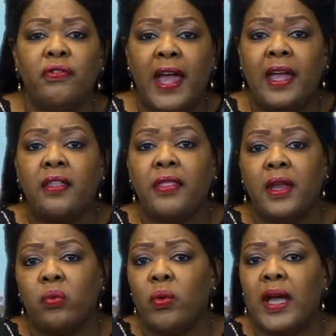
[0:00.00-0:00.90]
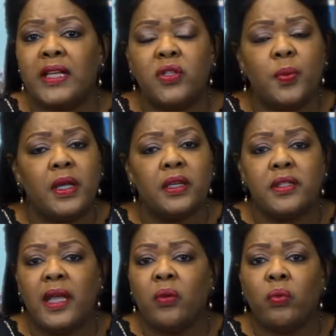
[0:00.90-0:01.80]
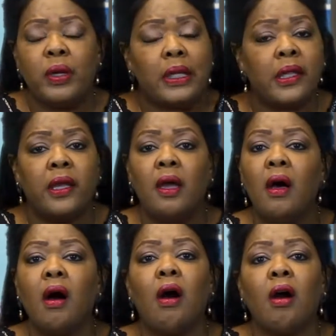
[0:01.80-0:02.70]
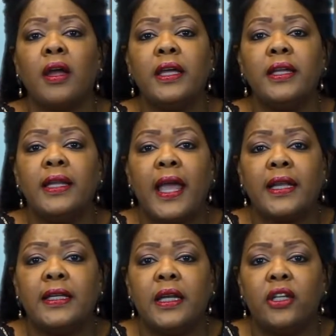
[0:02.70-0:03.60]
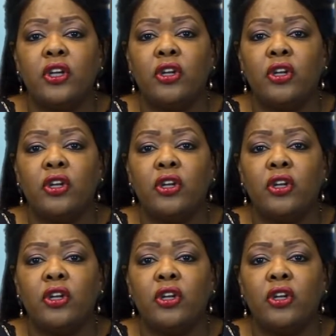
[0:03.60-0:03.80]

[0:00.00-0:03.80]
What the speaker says: faith and rest, because they really are connected.